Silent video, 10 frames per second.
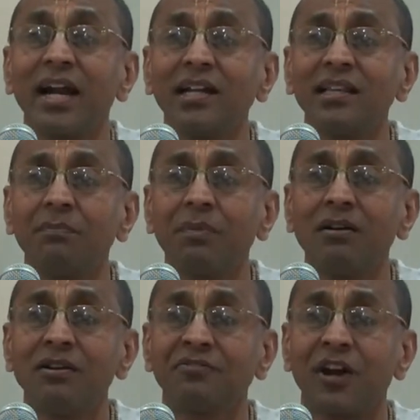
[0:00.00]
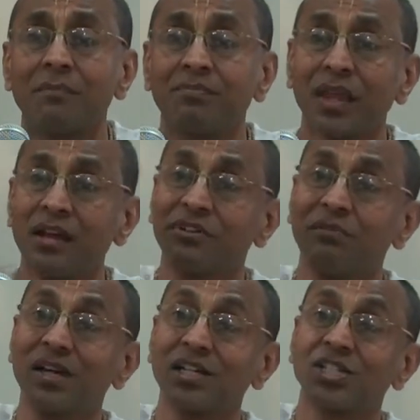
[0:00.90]
getting the power from?
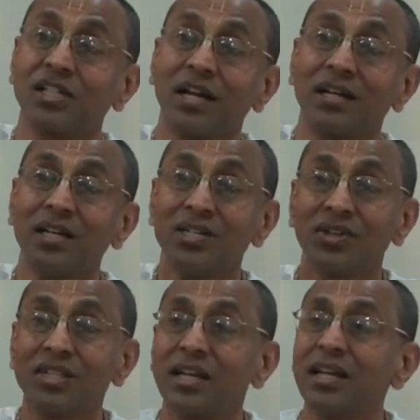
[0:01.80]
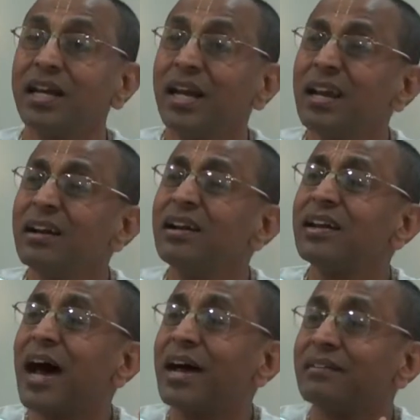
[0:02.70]
From Krishna. So it's a
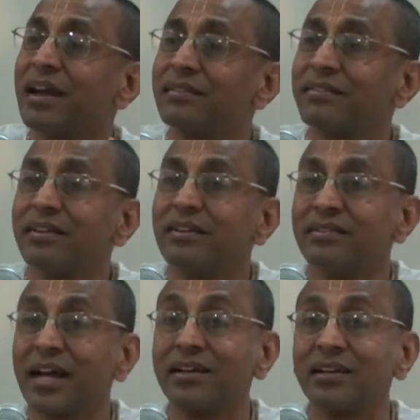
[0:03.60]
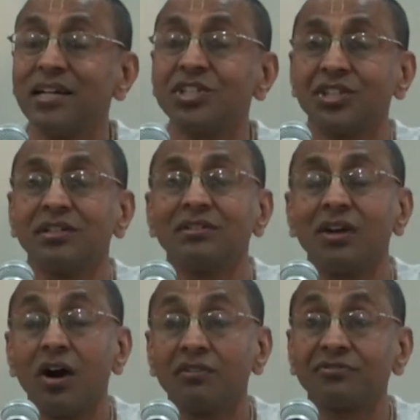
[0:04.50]
direct
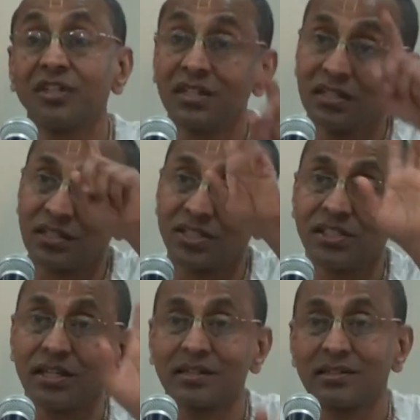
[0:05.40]
recognition of Krishna.